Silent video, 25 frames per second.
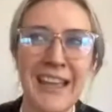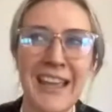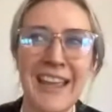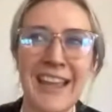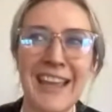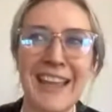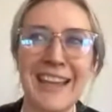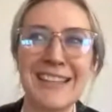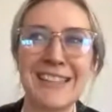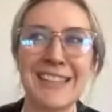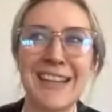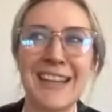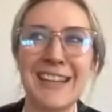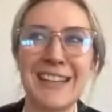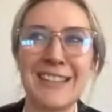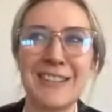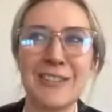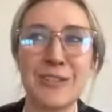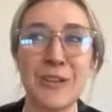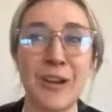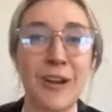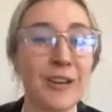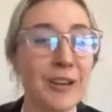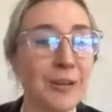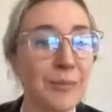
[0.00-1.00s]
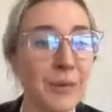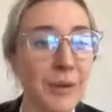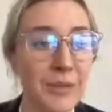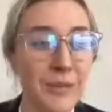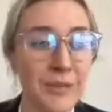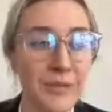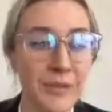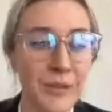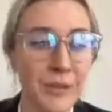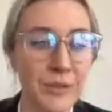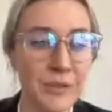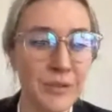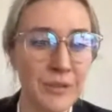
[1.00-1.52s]
excited to talk about the
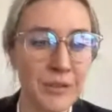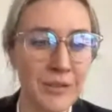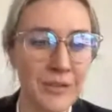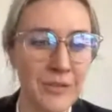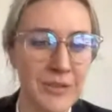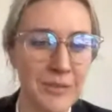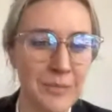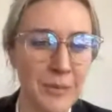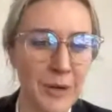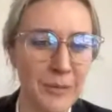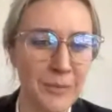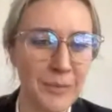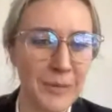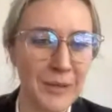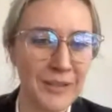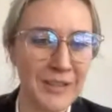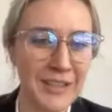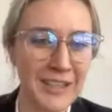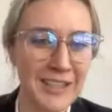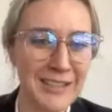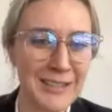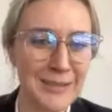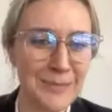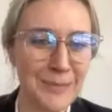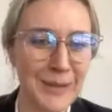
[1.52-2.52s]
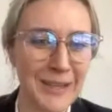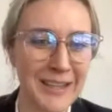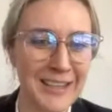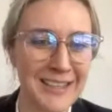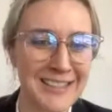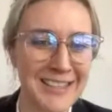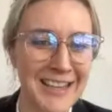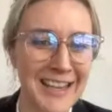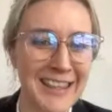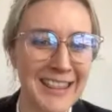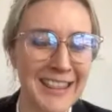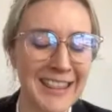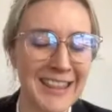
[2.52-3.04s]
future of smart buildings, because
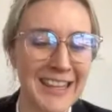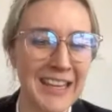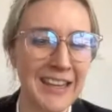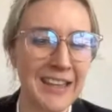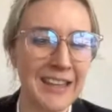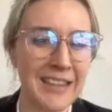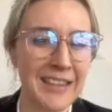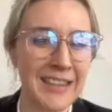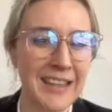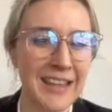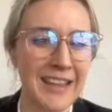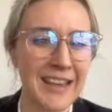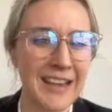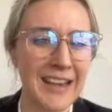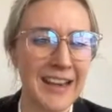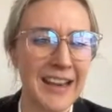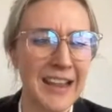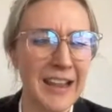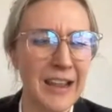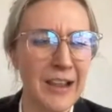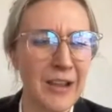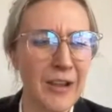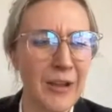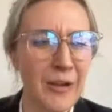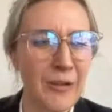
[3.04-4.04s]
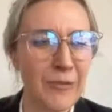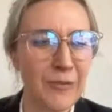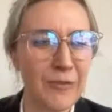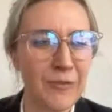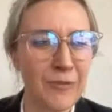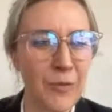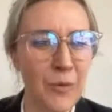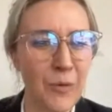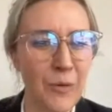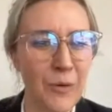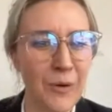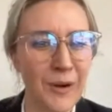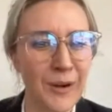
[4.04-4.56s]
I think that
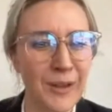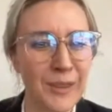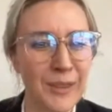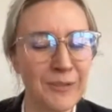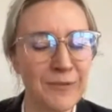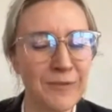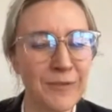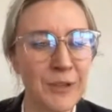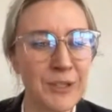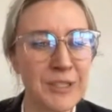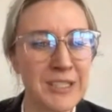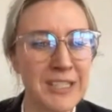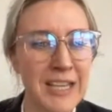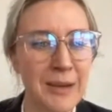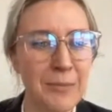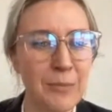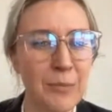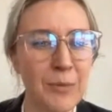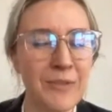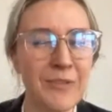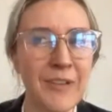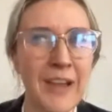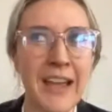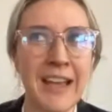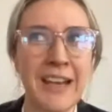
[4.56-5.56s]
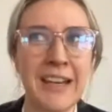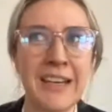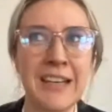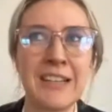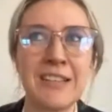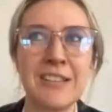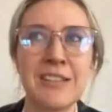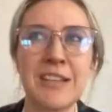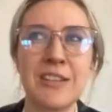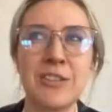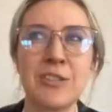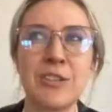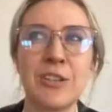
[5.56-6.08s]
for the first time, we've had
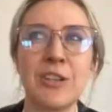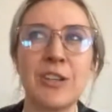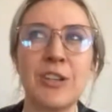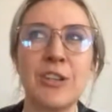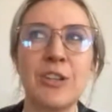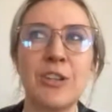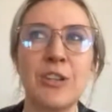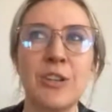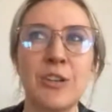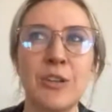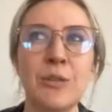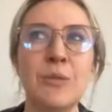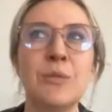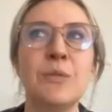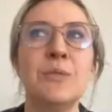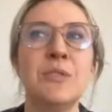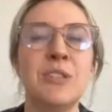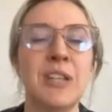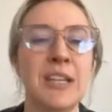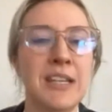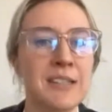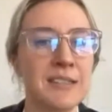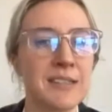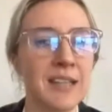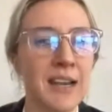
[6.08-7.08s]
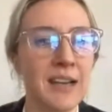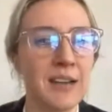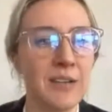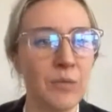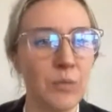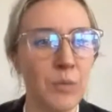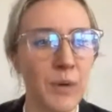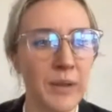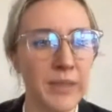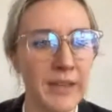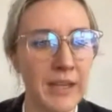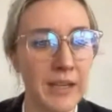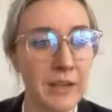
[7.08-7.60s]
such a huge insight of
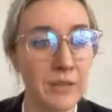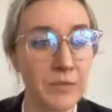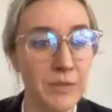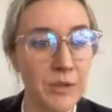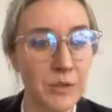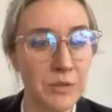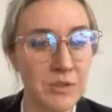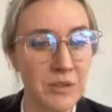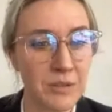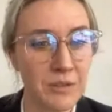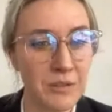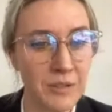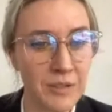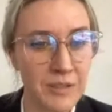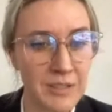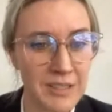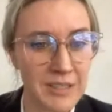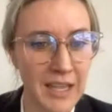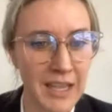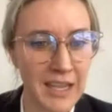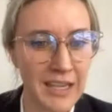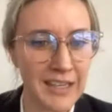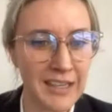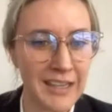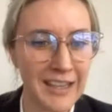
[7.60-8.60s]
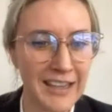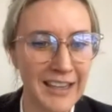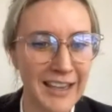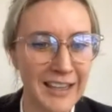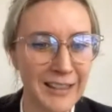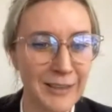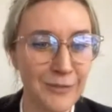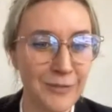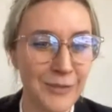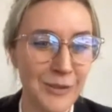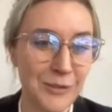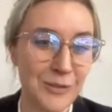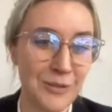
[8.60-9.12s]
what that future looks like, and
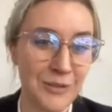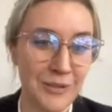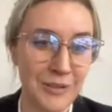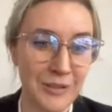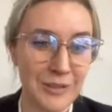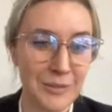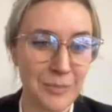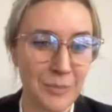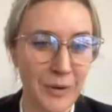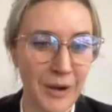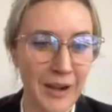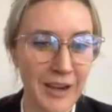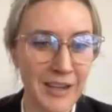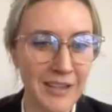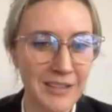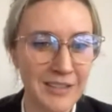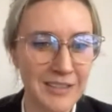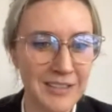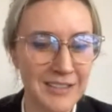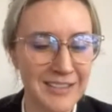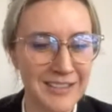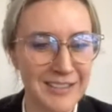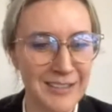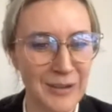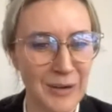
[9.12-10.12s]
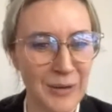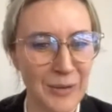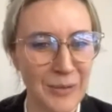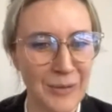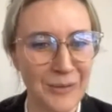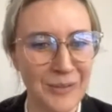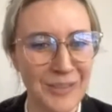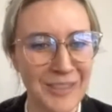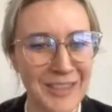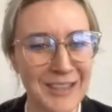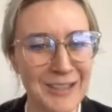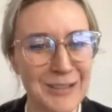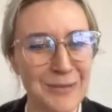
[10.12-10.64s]
the future looks bright. So
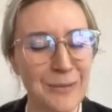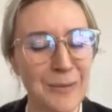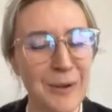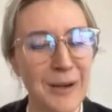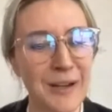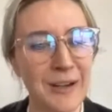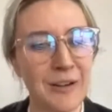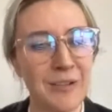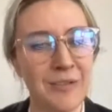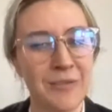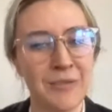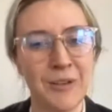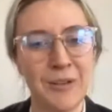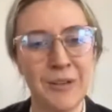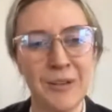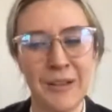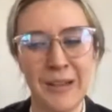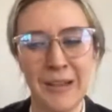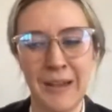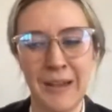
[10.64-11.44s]
that's wonderful.